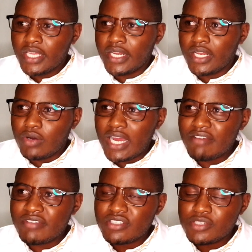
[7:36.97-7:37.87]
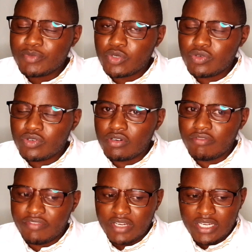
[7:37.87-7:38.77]
Now, having spoke
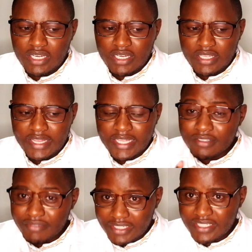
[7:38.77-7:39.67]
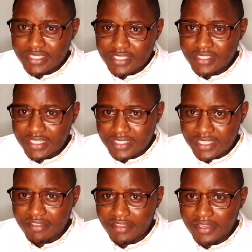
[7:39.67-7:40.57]
of the advantages that
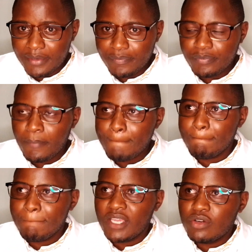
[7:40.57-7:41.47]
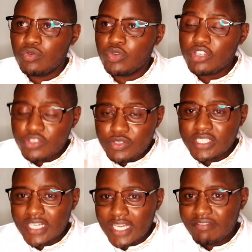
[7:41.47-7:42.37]
are there, we also
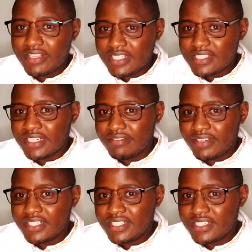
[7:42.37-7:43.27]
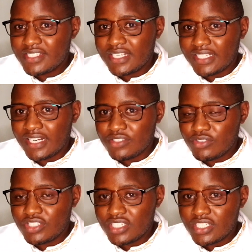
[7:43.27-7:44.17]
still have the disadvantages that are
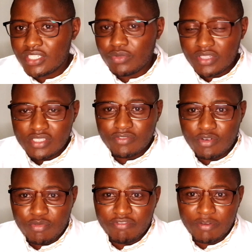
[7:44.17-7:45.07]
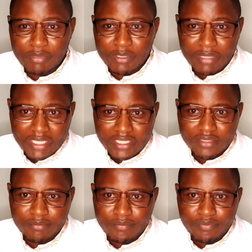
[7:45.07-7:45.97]
associated with this form of family
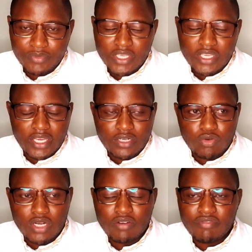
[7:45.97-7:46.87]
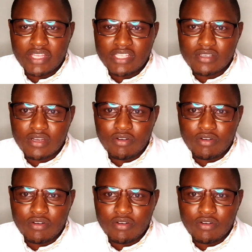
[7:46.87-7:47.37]
planning. And one of the